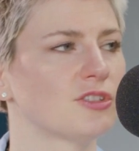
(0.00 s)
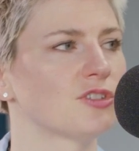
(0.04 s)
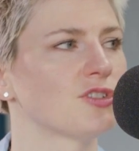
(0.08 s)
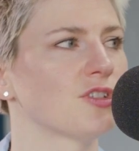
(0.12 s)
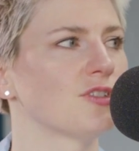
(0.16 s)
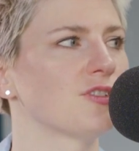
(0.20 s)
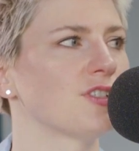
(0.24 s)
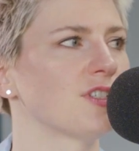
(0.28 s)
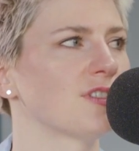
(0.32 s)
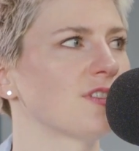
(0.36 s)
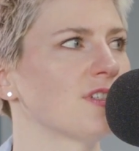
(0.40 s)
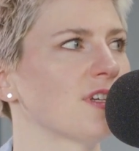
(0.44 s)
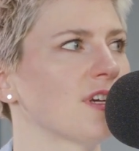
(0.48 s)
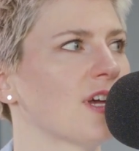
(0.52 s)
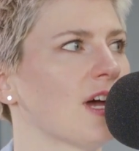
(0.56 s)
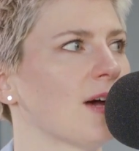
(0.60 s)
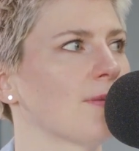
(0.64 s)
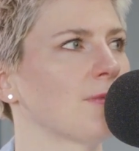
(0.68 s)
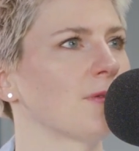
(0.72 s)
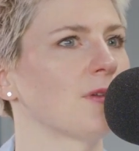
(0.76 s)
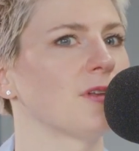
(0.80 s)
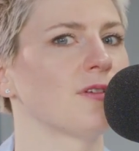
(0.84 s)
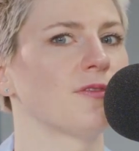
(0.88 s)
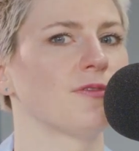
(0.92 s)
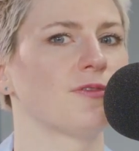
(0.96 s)
so just a
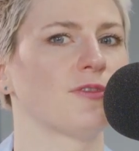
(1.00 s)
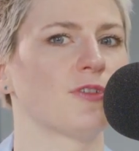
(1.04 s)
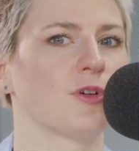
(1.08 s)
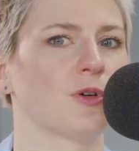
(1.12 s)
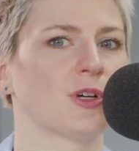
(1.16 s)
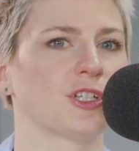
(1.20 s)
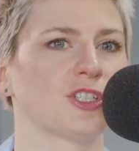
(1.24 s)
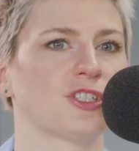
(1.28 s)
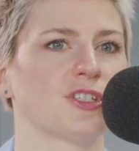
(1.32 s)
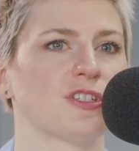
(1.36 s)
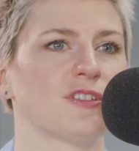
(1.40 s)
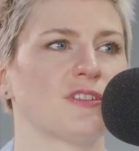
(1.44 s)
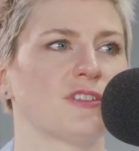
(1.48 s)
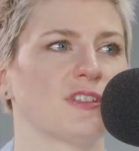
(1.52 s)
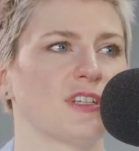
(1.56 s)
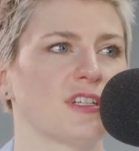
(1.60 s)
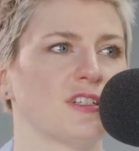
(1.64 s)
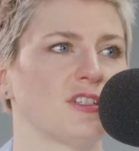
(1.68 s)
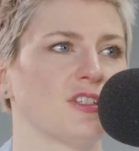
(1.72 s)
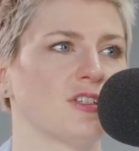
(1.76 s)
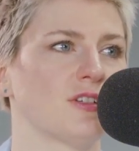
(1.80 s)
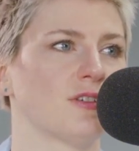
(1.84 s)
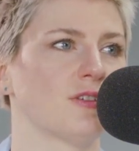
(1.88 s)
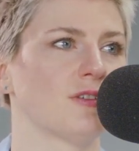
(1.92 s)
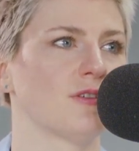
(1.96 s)
couple of questions then
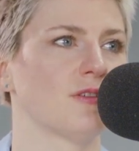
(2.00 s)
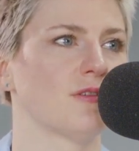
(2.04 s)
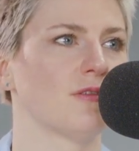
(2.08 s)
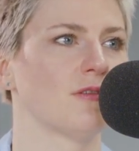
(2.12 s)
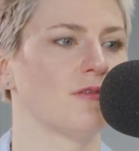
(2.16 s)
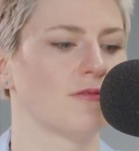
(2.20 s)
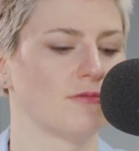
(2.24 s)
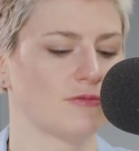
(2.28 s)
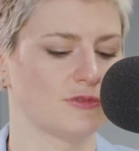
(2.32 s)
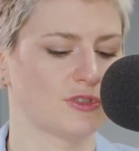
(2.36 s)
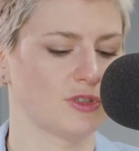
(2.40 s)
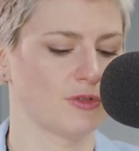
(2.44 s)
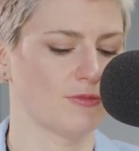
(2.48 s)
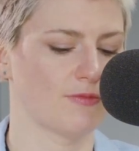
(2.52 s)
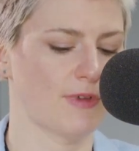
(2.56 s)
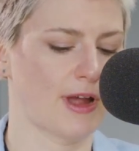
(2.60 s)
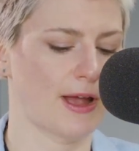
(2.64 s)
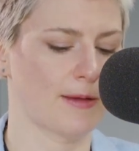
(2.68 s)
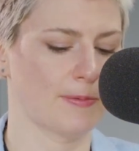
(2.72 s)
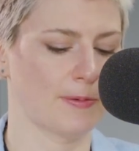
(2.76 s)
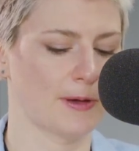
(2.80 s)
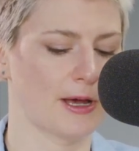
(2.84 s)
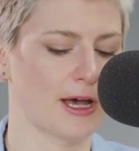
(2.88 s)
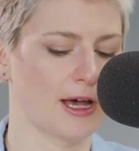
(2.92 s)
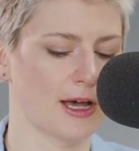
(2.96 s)
to
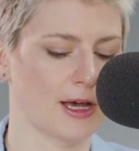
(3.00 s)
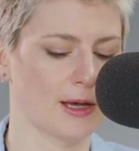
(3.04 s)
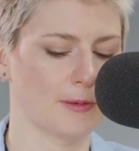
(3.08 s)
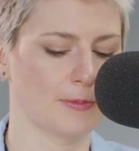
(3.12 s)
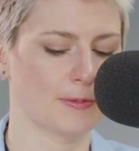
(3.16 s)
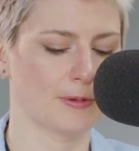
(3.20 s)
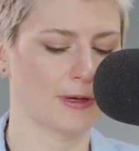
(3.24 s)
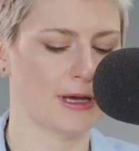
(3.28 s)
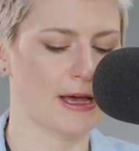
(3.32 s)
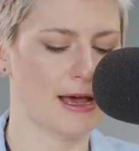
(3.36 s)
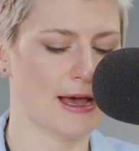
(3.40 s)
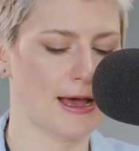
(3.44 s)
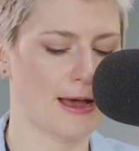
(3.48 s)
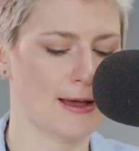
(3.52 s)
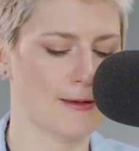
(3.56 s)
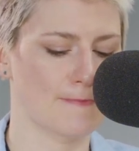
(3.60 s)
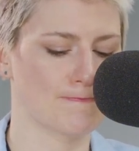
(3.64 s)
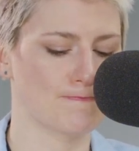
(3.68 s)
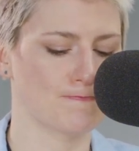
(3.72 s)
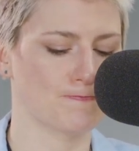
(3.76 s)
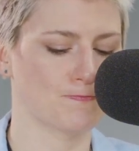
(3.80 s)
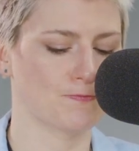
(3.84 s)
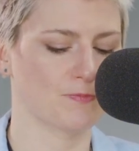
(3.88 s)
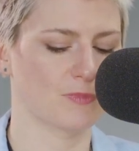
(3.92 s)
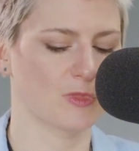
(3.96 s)
wrap up.
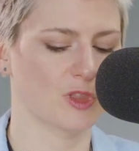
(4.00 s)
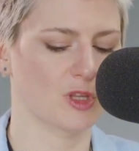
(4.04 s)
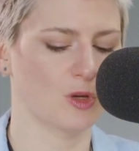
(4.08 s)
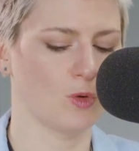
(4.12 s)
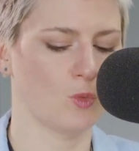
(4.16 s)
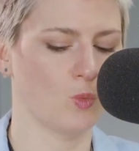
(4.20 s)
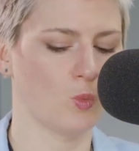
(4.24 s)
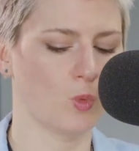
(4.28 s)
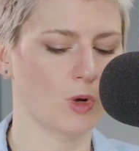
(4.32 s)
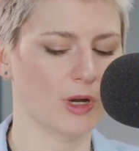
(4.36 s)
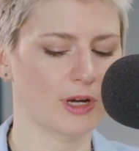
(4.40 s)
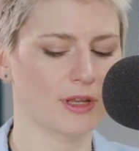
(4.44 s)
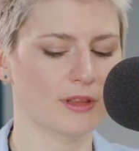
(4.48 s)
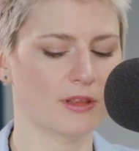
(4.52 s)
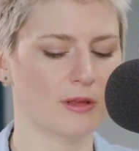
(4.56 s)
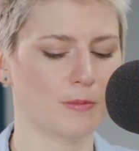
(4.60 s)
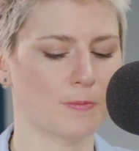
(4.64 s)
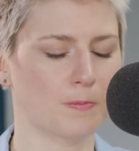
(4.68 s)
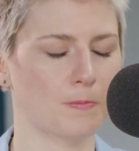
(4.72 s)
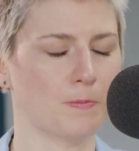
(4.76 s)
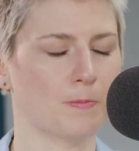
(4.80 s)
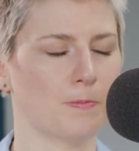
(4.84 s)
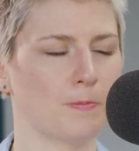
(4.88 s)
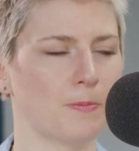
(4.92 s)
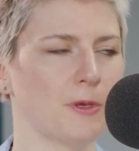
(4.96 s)
What are the
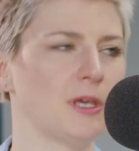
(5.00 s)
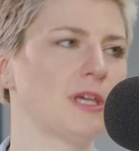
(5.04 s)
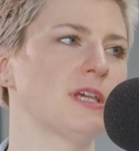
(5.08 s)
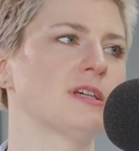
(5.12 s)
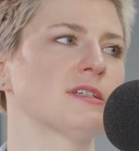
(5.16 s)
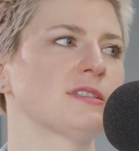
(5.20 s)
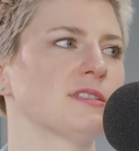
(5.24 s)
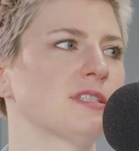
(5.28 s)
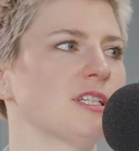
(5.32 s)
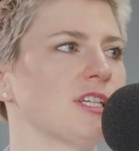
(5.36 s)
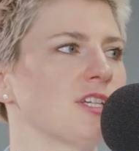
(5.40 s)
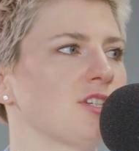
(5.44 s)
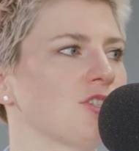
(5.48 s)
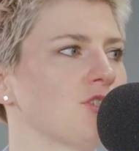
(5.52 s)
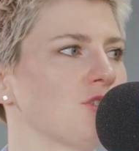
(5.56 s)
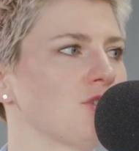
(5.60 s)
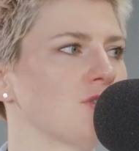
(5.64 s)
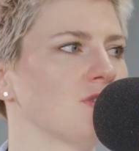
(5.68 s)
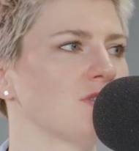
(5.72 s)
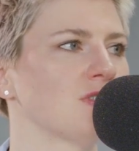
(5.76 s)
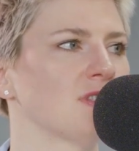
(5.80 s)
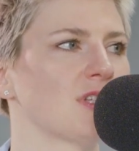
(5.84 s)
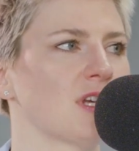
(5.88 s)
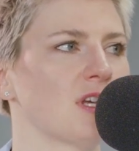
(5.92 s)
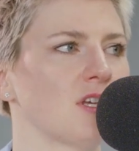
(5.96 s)
biggest
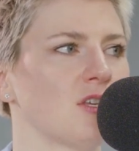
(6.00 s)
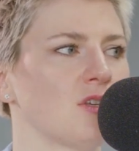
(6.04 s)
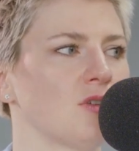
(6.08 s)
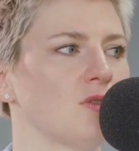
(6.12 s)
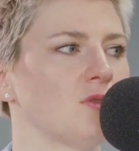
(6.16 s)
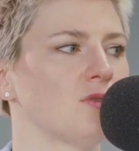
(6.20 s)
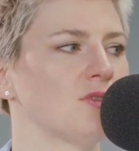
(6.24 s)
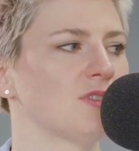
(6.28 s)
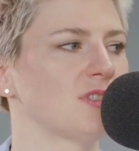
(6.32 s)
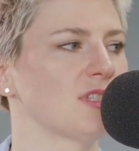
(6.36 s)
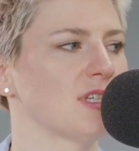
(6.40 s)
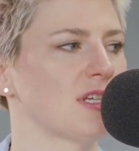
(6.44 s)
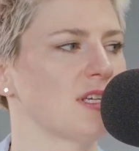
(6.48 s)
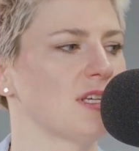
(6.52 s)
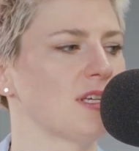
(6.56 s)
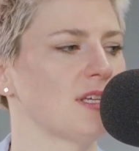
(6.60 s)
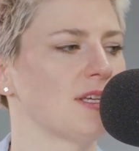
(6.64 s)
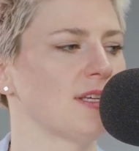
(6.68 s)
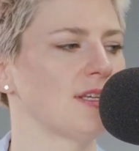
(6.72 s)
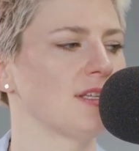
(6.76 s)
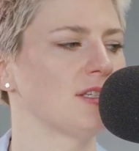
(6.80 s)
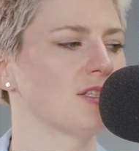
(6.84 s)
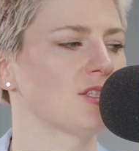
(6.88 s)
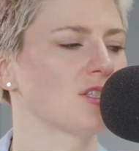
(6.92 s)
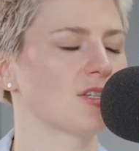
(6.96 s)
issues that you
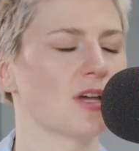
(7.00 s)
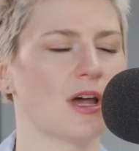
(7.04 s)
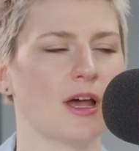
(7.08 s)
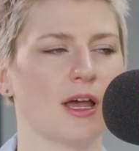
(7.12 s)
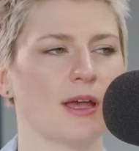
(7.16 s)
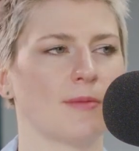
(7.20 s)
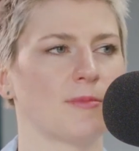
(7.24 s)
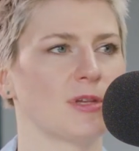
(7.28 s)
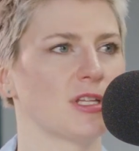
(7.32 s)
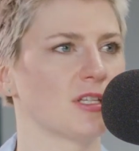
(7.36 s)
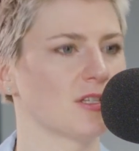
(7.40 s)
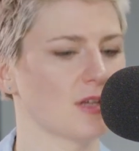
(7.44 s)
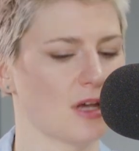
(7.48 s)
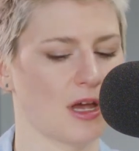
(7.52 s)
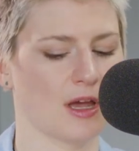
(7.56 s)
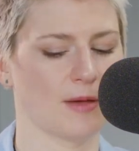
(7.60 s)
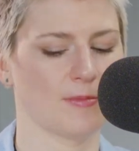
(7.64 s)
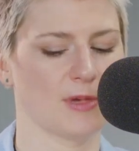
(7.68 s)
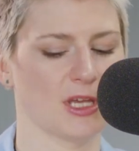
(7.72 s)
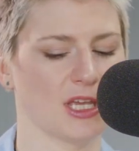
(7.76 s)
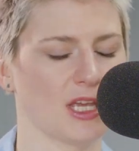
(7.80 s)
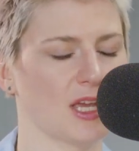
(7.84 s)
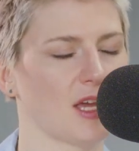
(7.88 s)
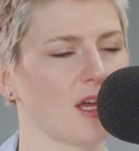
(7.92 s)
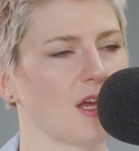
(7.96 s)
see time and time
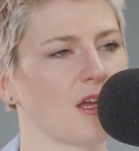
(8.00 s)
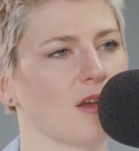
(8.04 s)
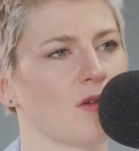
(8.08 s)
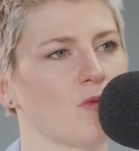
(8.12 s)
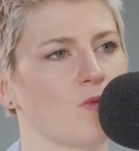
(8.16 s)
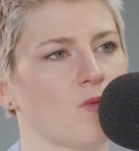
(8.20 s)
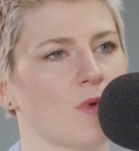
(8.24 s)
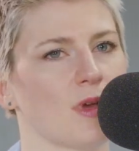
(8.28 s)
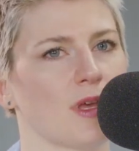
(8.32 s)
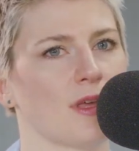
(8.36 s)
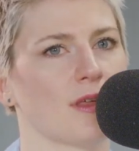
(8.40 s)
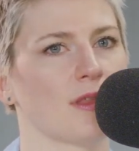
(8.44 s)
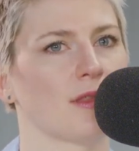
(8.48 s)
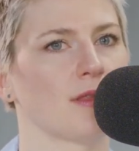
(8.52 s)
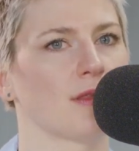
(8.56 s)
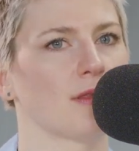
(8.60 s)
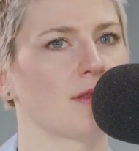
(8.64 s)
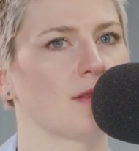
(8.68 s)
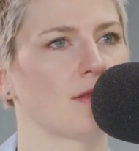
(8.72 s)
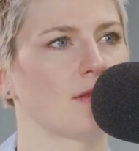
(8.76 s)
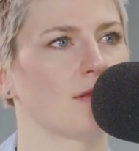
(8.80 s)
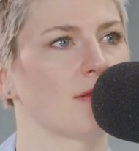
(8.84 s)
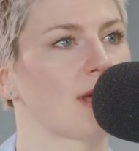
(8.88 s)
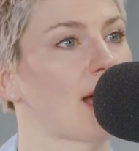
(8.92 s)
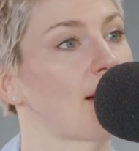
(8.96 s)
again
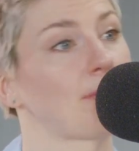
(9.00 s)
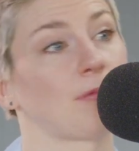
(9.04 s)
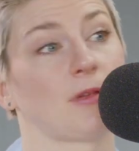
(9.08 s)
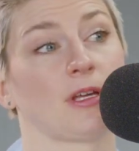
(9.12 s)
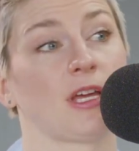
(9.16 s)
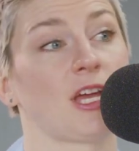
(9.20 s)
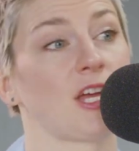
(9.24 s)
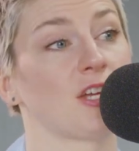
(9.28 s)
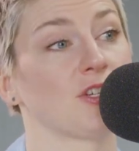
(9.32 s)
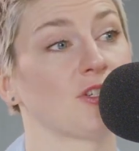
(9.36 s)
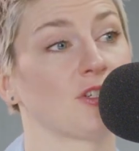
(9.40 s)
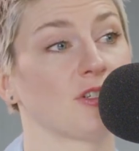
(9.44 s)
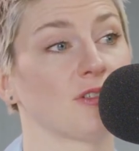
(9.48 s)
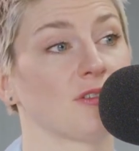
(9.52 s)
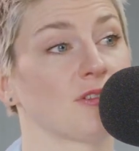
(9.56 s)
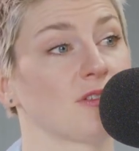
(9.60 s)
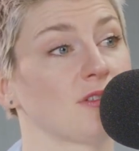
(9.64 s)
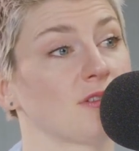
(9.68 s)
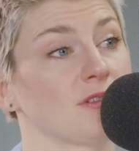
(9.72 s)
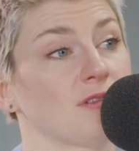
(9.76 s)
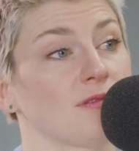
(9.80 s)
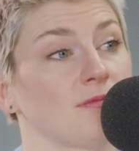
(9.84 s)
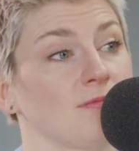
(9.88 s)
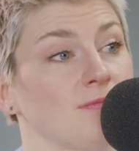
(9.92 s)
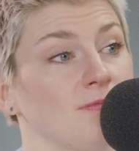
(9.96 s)
with applications?